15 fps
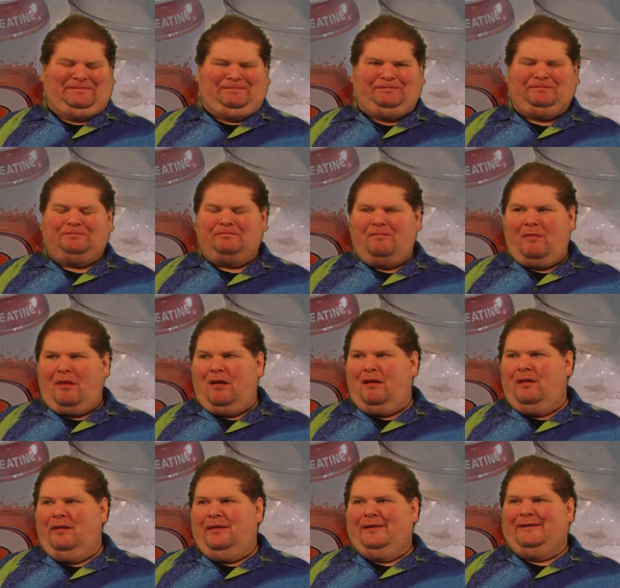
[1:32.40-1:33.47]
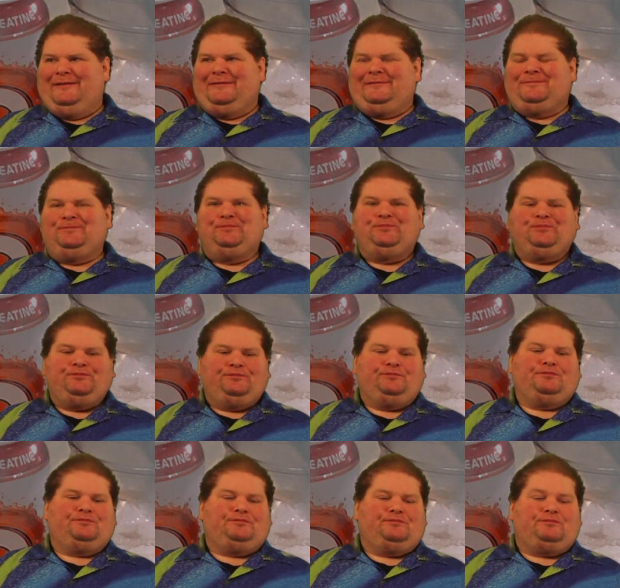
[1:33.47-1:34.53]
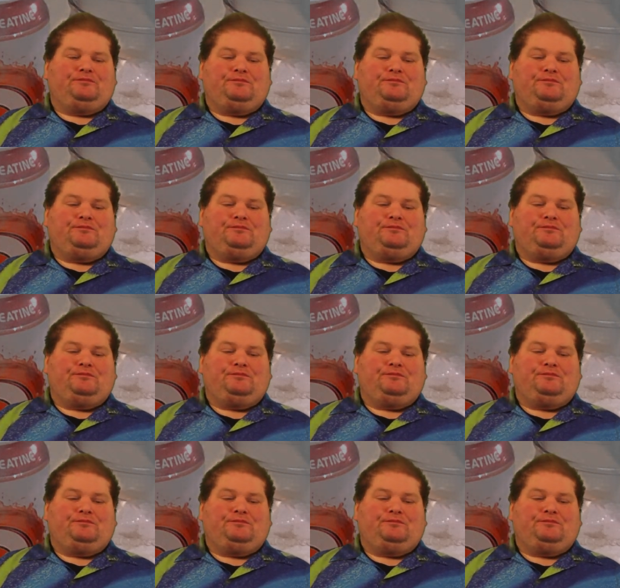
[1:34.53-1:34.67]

No one is speaking in this clip.